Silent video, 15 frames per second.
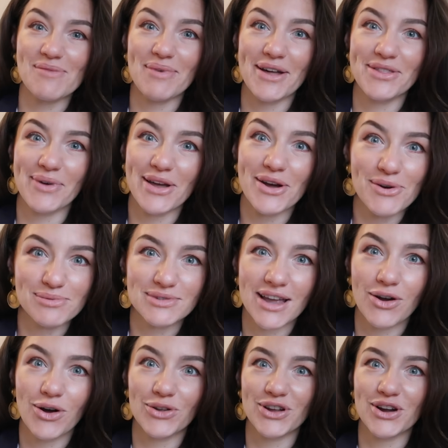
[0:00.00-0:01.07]
And by the way,
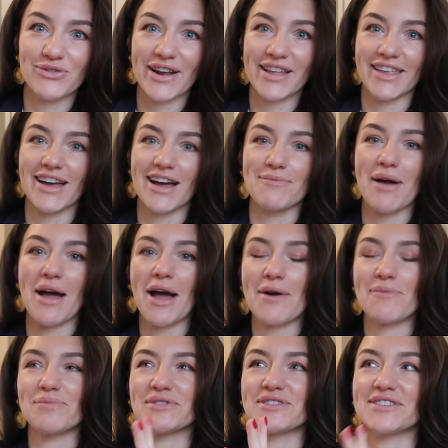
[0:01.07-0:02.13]
update on Aurelia, I'm
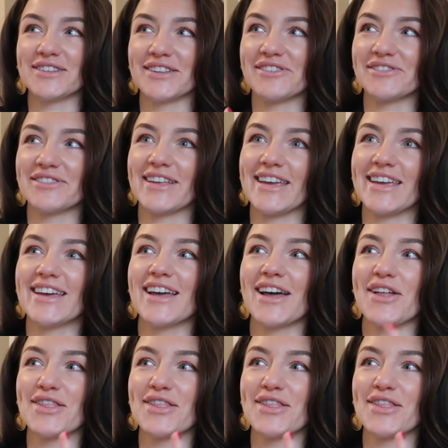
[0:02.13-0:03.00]
absolutely